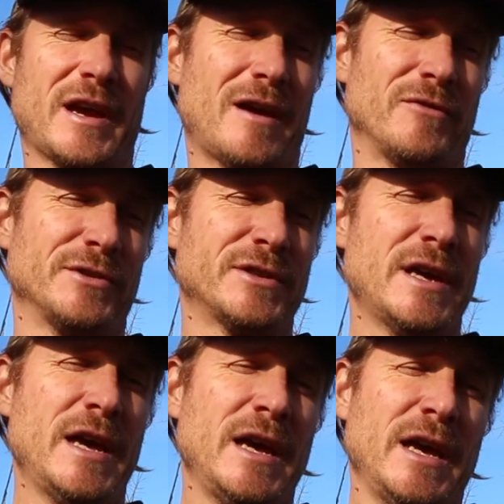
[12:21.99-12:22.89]
Caverns,
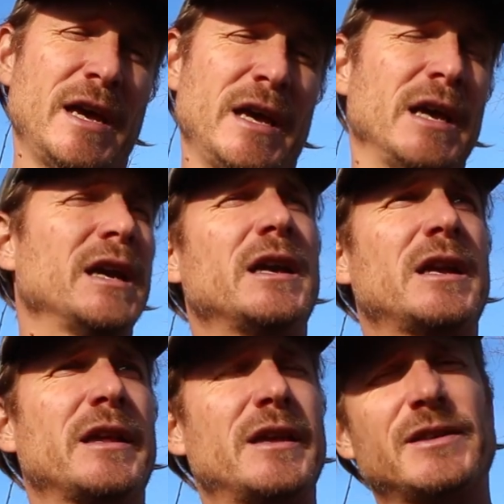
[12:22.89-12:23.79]

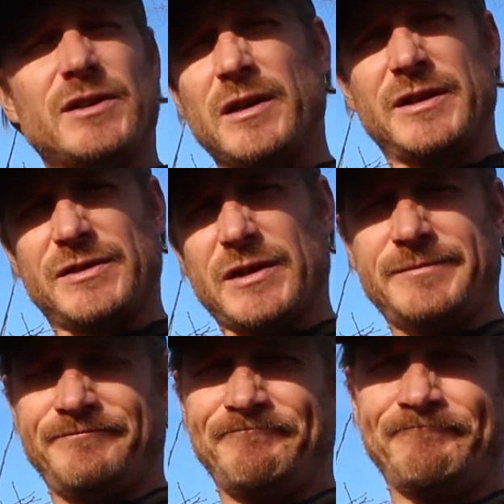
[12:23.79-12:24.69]
and I think it's Arkansas.